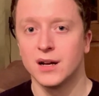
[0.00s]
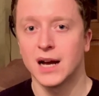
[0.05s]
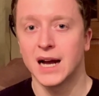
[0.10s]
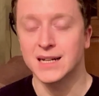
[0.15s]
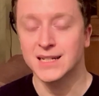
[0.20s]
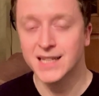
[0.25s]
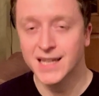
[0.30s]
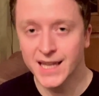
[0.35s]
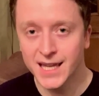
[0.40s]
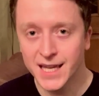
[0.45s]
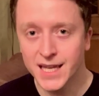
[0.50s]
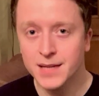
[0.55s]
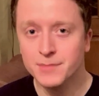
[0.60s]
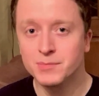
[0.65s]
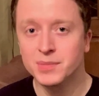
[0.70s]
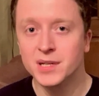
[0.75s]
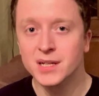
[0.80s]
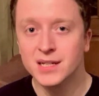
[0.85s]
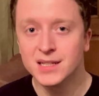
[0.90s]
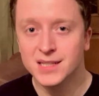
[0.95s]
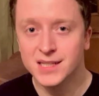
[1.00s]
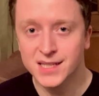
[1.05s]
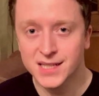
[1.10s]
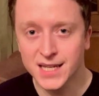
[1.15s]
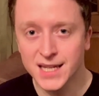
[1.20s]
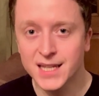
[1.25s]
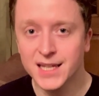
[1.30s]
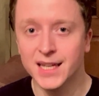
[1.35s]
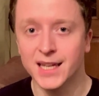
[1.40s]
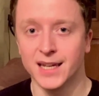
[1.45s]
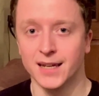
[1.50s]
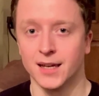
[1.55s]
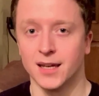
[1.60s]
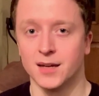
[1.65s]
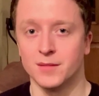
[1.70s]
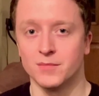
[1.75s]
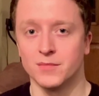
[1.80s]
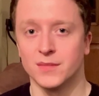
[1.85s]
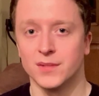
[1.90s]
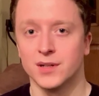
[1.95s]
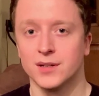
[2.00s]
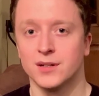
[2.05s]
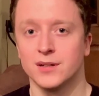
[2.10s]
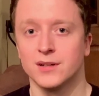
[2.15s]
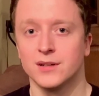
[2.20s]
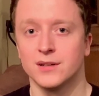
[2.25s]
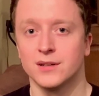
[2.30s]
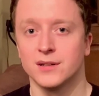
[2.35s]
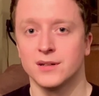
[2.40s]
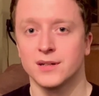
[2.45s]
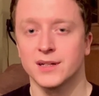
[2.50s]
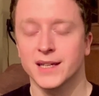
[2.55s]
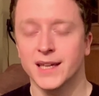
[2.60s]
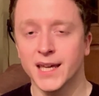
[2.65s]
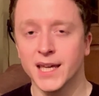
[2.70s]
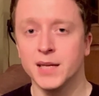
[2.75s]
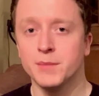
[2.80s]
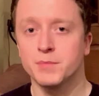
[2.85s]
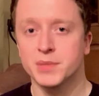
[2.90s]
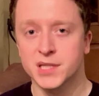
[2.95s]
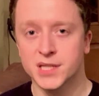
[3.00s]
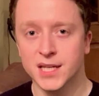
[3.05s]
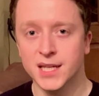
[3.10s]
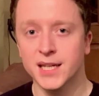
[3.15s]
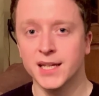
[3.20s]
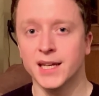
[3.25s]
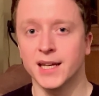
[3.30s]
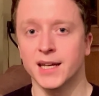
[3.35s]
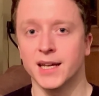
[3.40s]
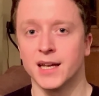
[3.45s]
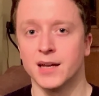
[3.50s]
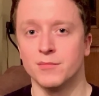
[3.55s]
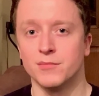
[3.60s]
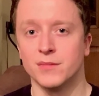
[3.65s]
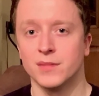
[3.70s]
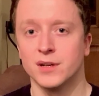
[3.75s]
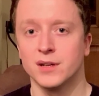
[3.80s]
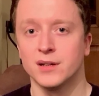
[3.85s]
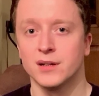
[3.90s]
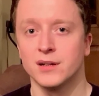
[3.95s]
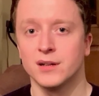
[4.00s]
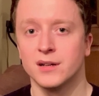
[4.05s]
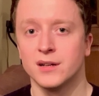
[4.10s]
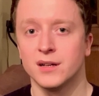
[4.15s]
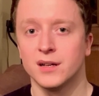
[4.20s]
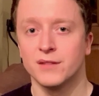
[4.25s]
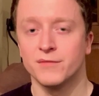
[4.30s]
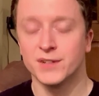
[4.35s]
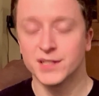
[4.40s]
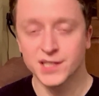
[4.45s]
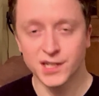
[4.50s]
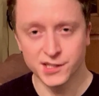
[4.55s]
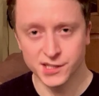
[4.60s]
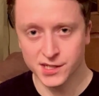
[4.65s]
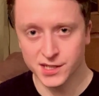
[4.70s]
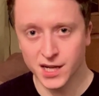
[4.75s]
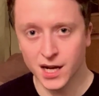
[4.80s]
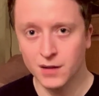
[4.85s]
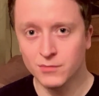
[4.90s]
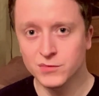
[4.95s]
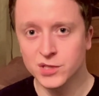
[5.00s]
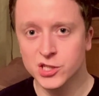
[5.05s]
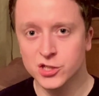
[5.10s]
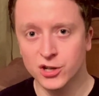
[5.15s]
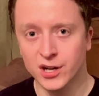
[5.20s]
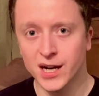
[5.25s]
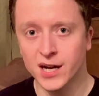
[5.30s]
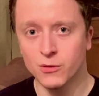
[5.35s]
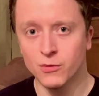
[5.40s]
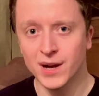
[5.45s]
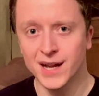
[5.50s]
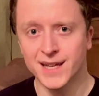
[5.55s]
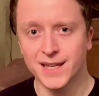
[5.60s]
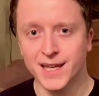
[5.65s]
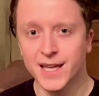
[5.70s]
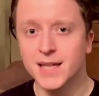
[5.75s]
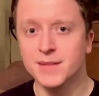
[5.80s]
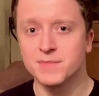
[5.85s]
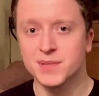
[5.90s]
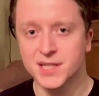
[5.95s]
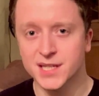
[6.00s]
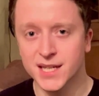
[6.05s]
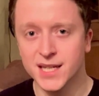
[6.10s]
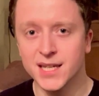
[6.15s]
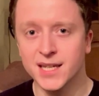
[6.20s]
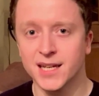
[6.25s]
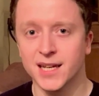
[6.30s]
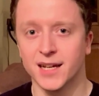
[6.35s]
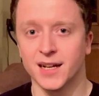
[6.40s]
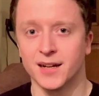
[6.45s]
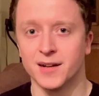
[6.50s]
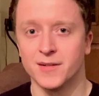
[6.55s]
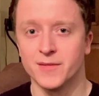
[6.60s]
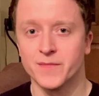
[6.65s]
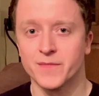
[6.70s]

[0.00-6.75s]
And keep seeking Him. Keep seeking him. If he doesn't come straight away, keep seeking.